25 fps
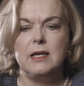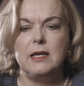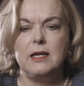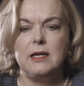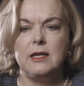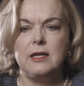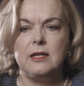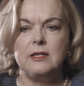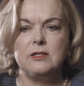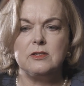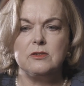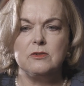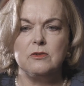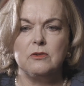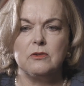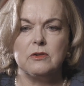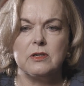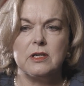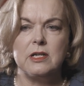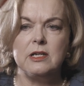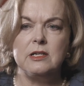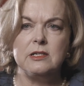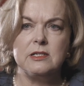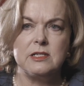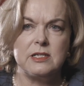It's not
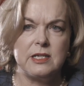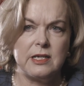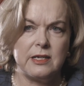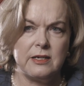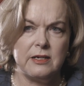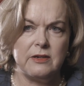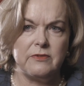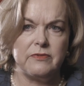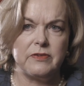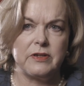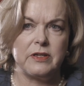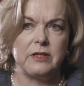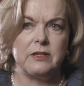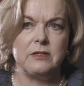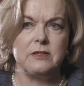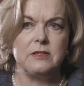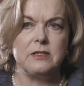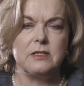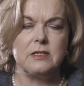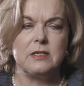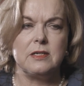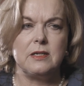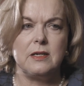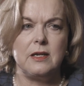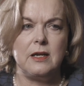
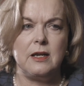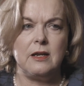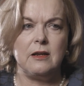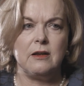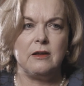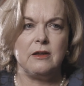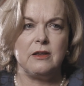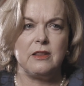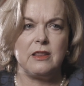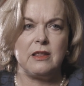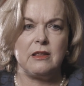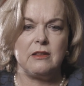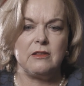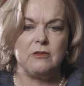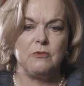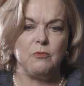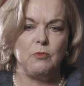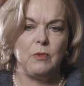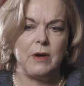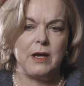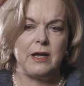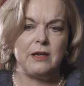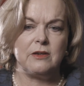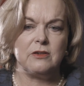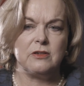insignificant, and I think the
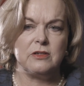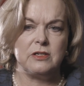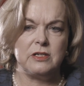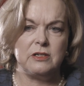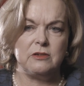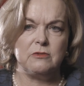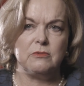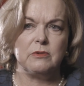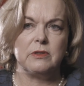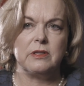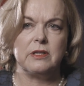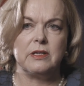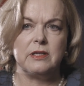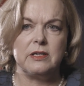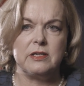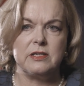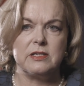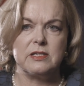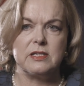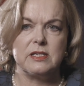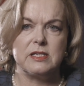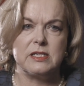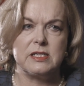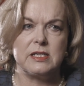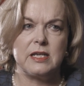way to deal with it
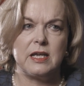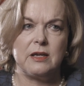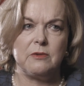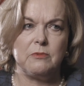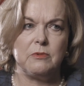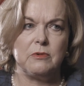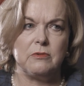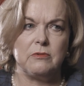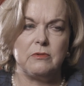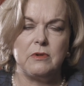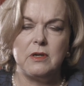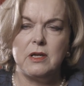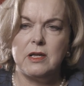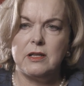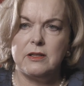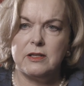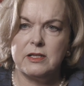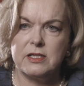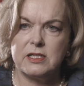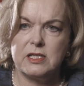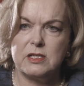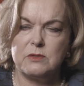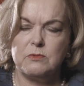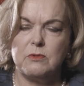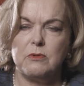is to say, well,
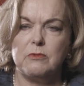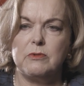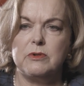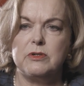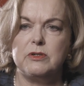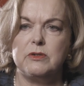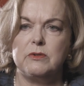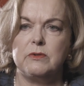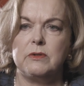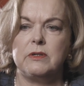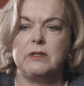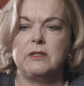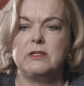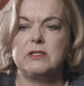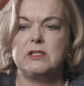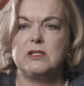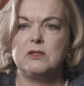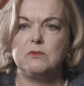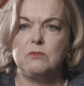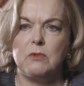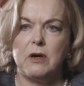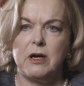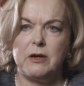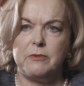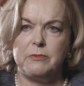this is what we're doing, this
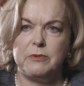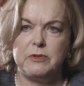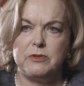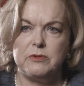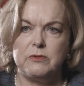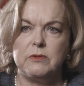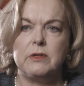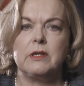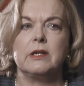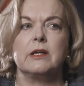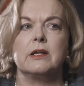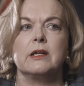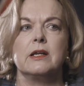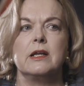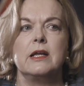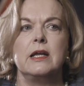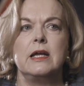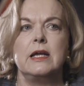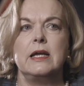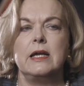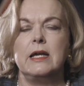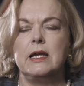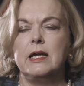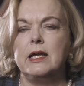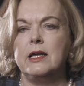is why we're doing it,
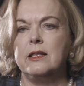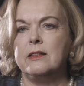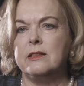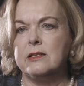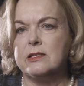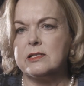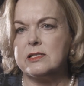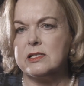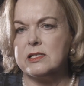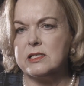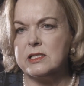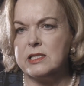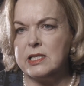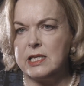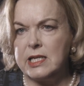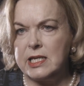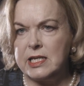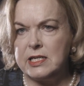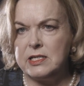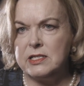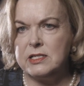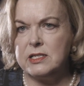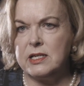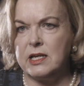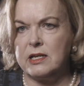and this is the
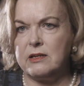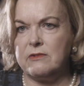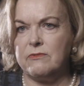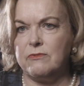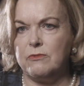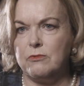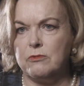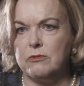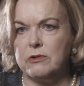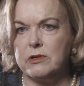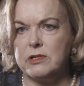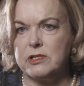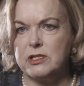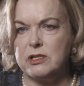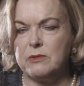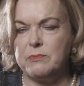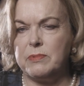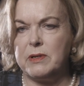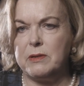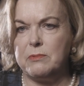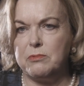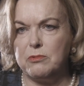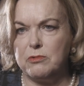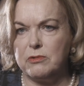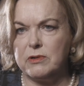end date for it, so
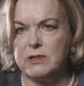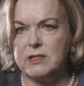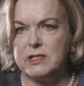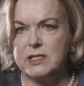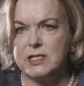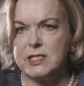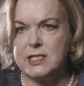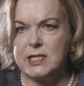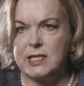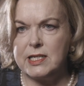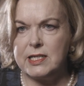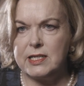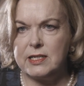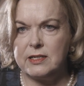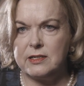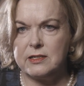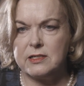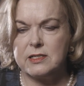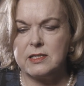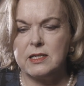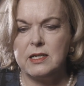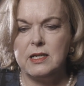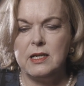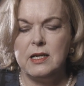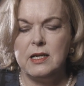people can see it.